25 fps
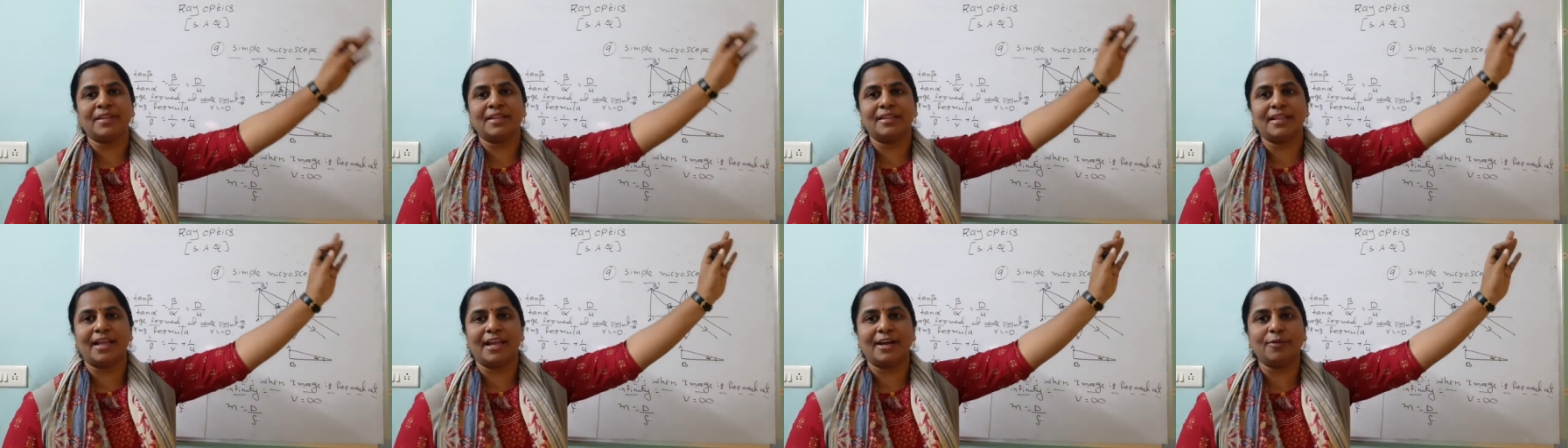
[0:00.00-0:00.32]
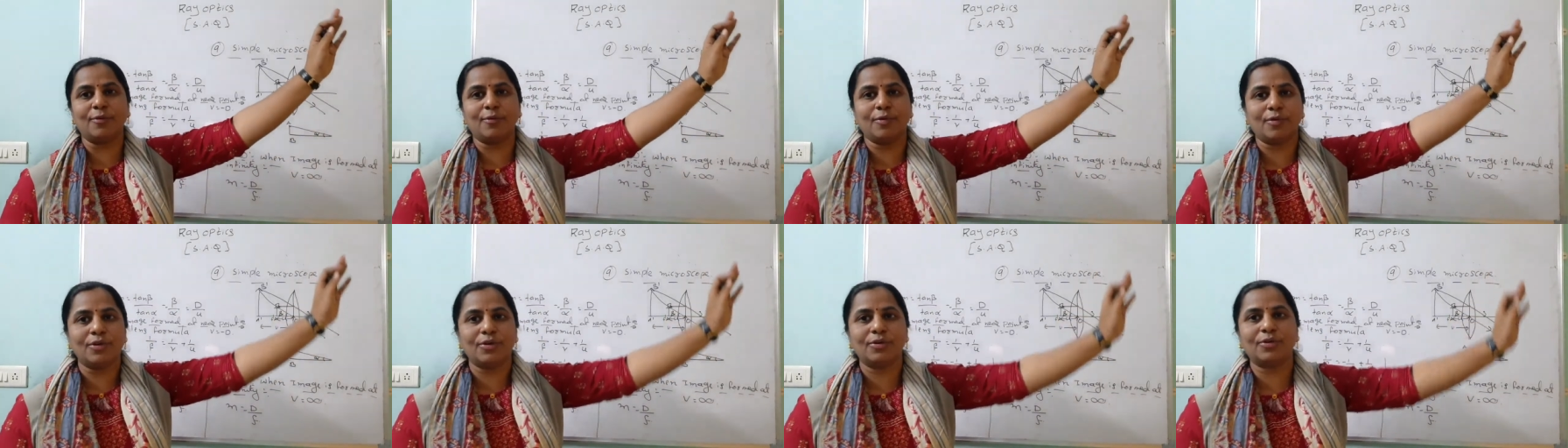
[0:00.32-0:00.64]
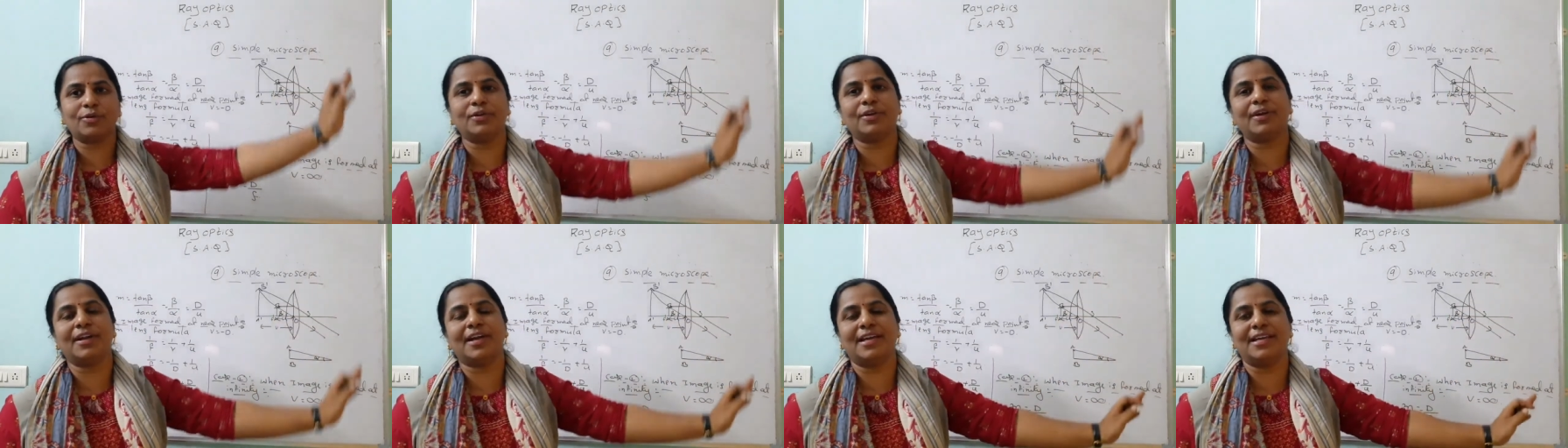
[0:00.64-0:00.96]
then
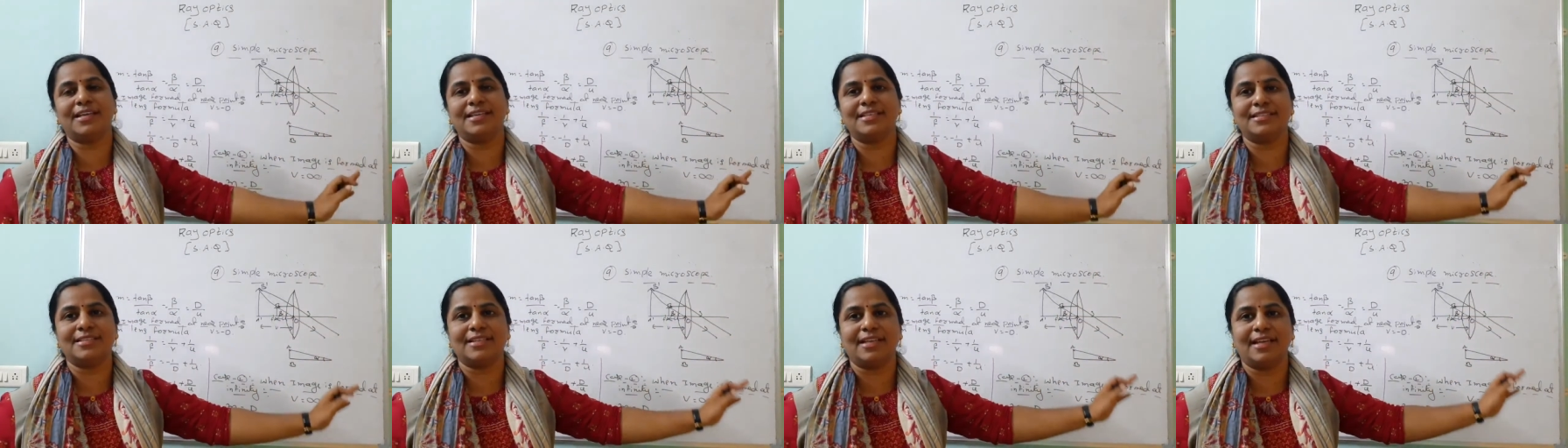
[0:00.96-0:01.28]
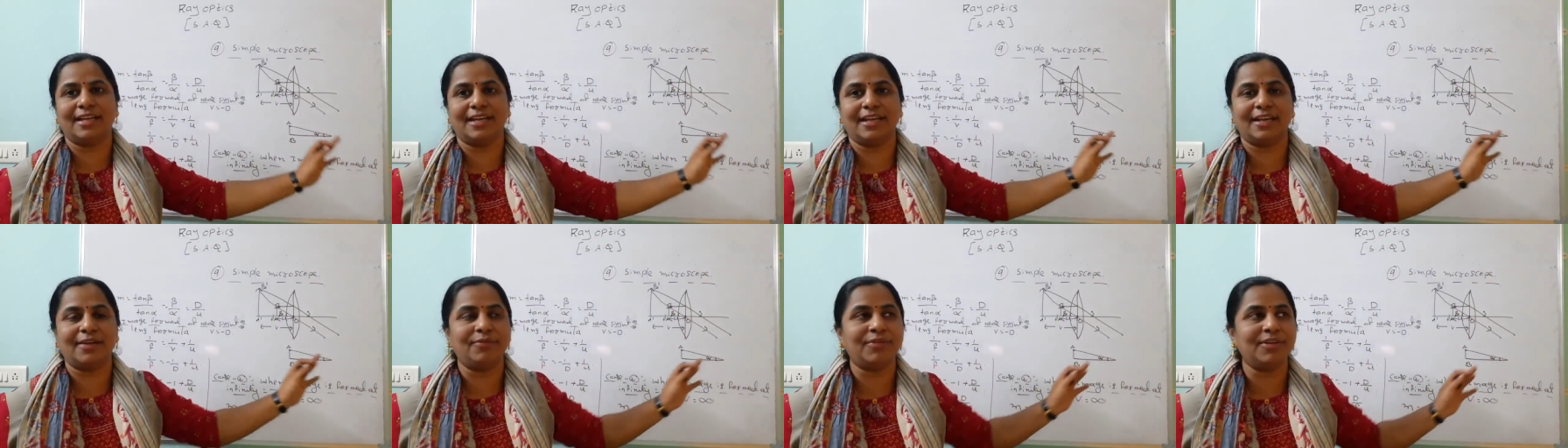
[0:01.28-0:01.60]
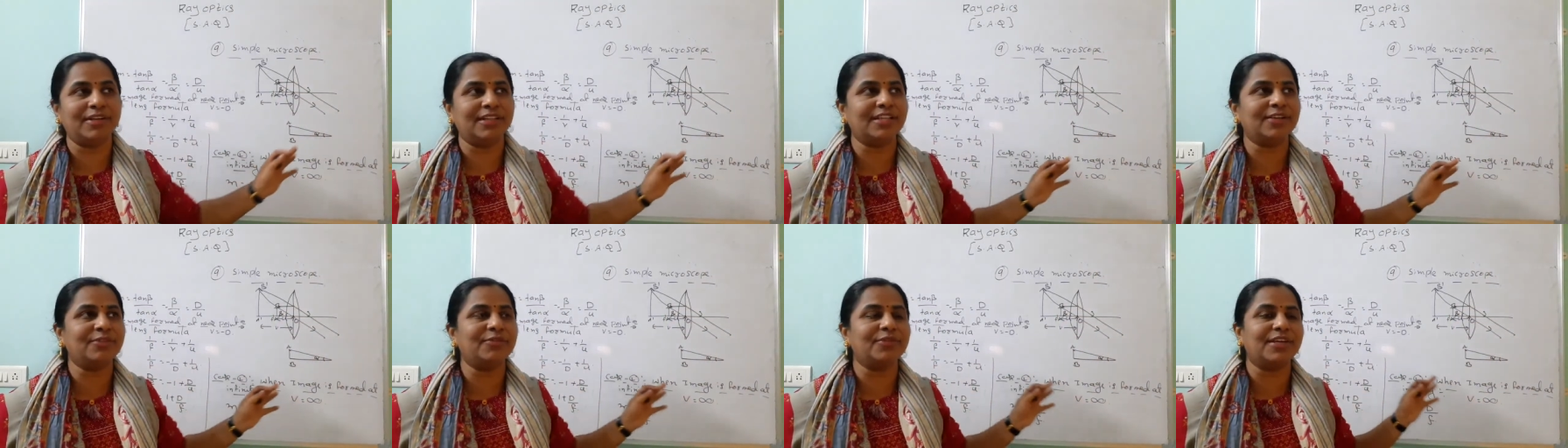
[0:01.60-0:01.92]
Golconda is there,
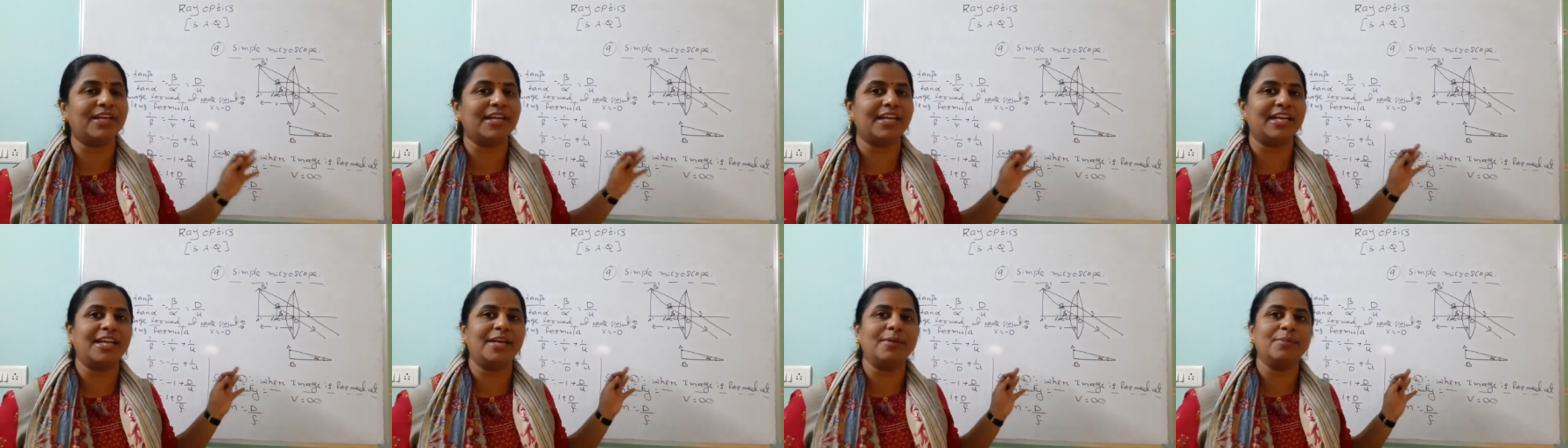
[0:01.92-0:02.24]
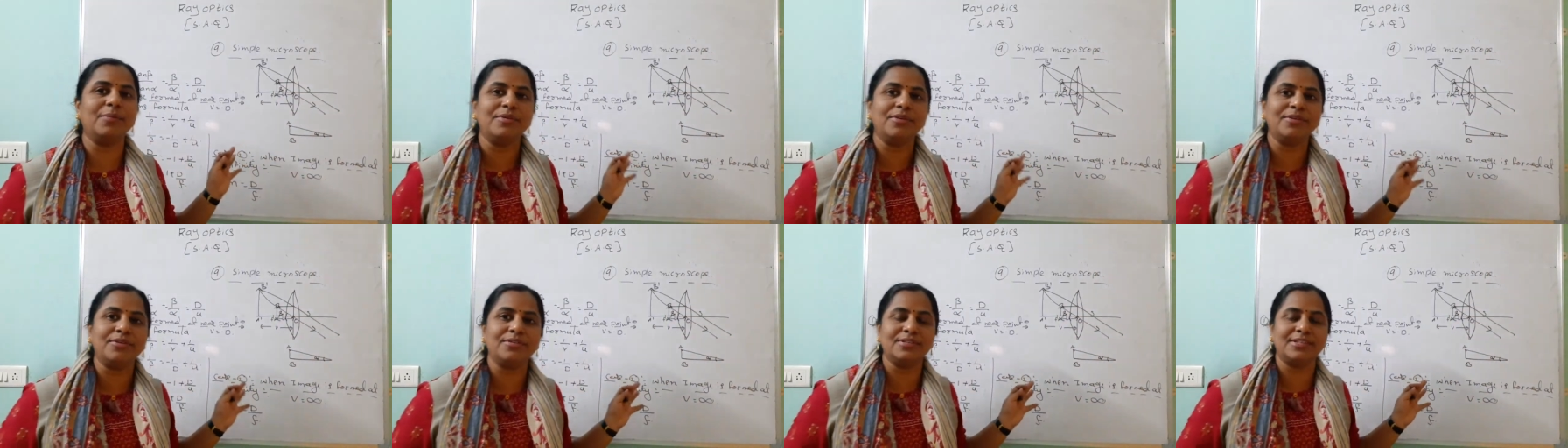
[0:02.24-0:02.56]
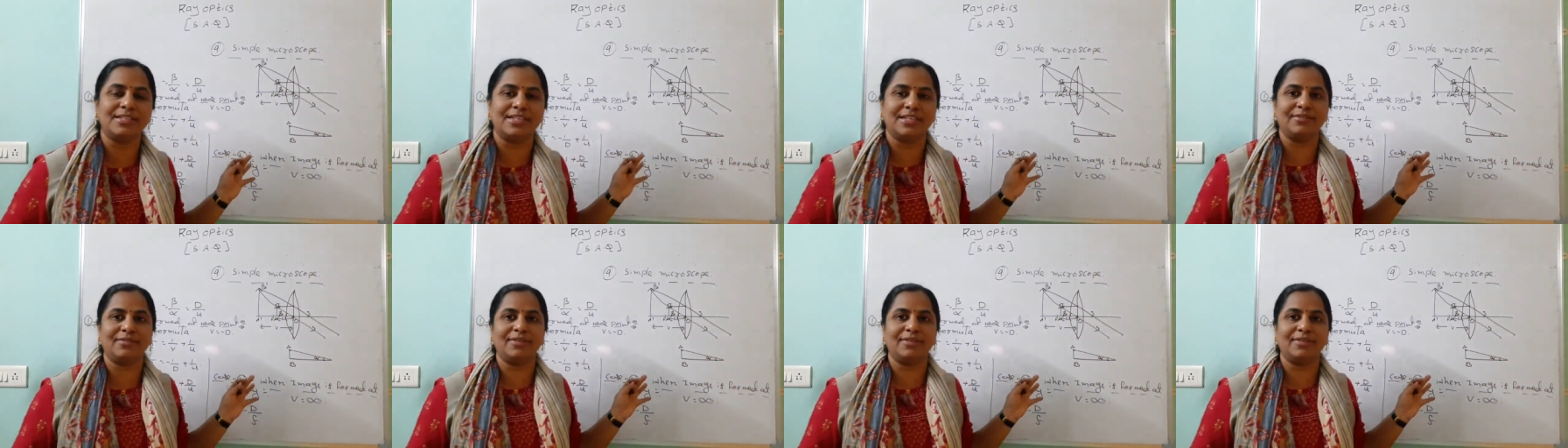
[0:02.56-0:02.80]
everything we can able to see.